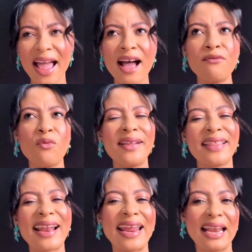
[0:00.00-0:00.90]
I have one
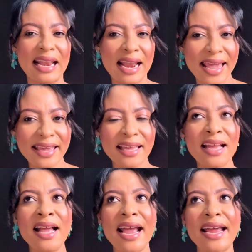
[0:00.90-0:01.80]
that I like,
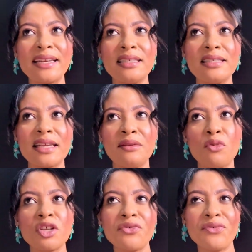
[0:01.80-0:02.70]
and in
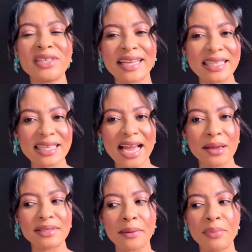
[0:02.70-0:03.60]
more recent
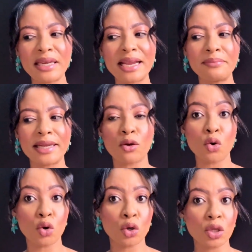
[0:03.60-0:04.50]
times, I picked up the
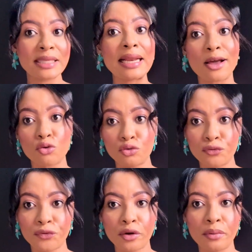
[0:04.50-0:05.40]
Coconut Lagoon
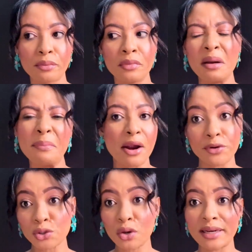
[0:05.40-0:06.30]
from
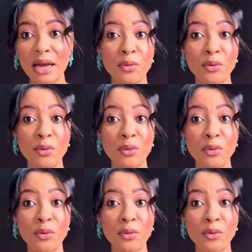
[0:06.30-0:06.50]
Paris Corner,